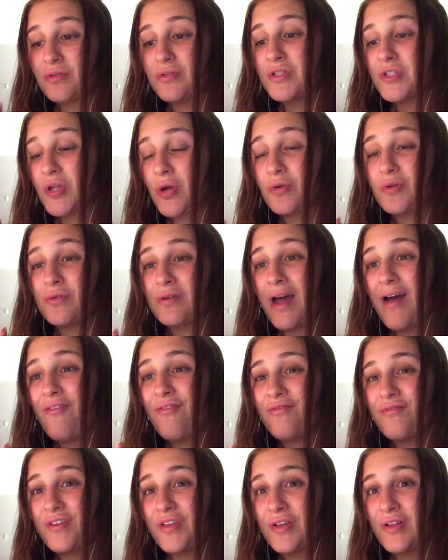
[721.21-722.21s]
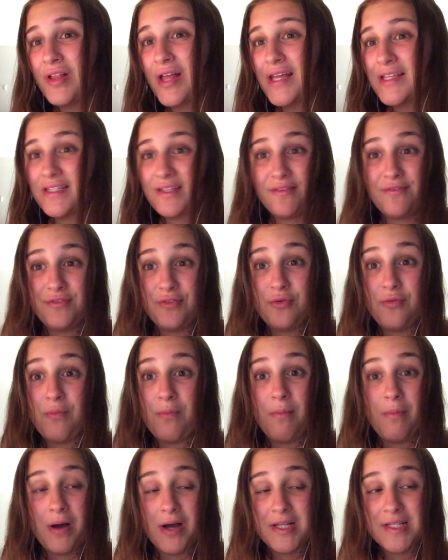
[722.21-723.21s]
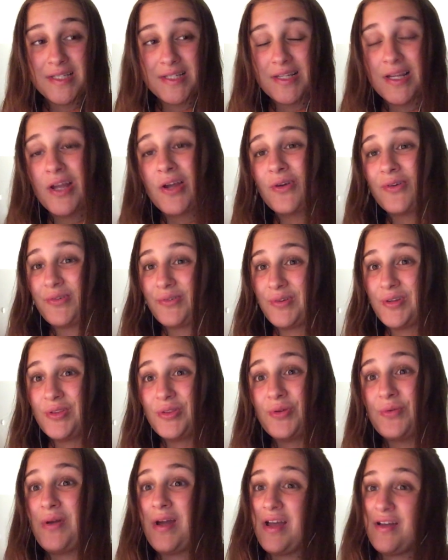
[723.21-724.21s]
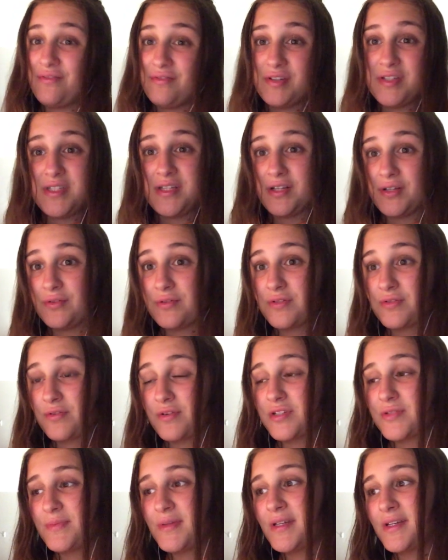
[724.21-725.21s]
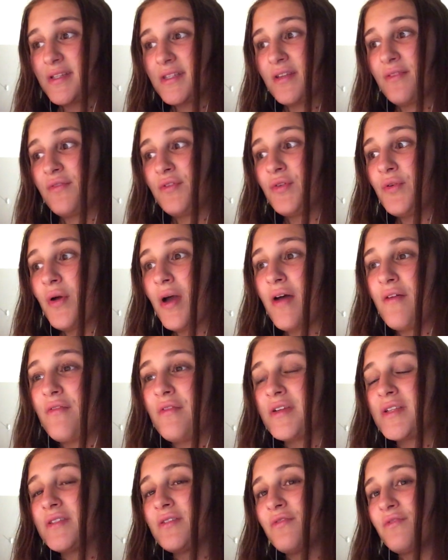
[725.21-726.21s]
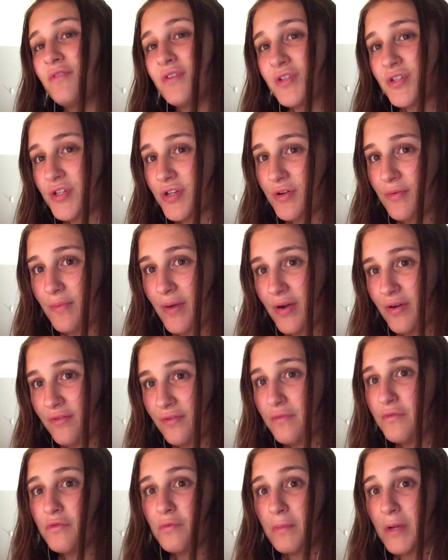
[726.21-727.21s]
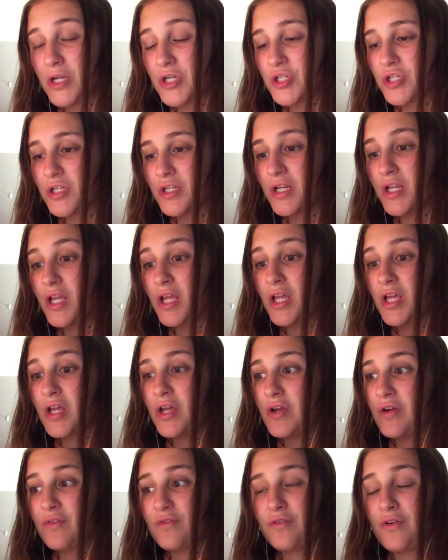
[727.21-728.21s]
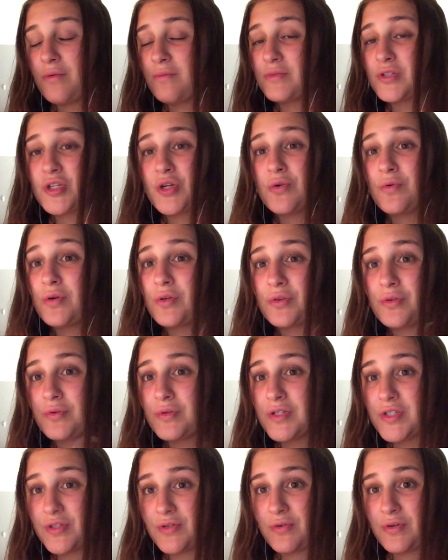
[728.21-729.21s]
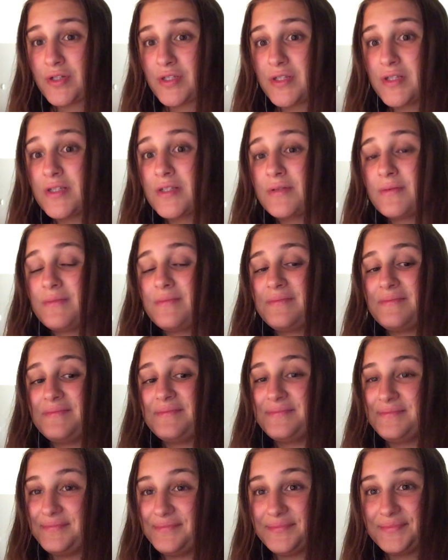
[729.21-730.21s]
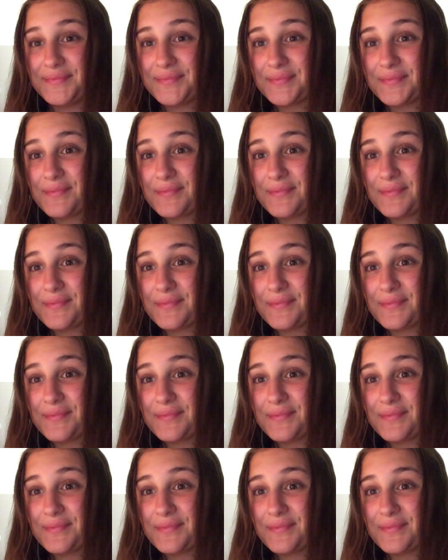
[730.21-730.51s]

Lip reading: So do not feel as if you must read through every single source, because if you have a sufficient amount of information from 2 or 3 sources, then